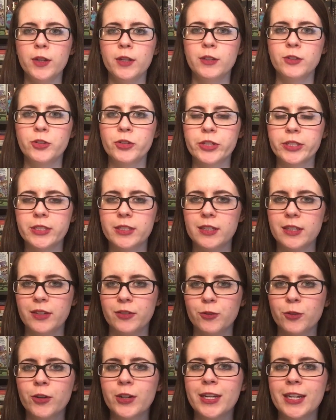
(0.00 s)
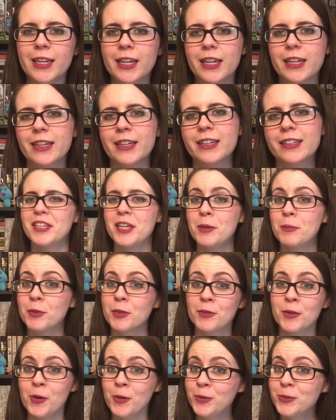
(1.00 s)
interest in reading: Game of
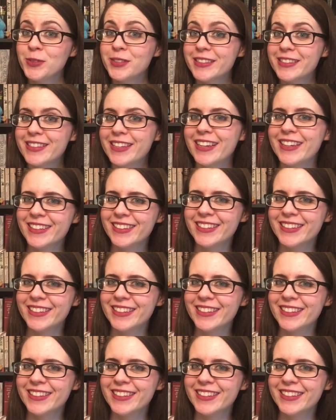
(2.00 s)
Thrones.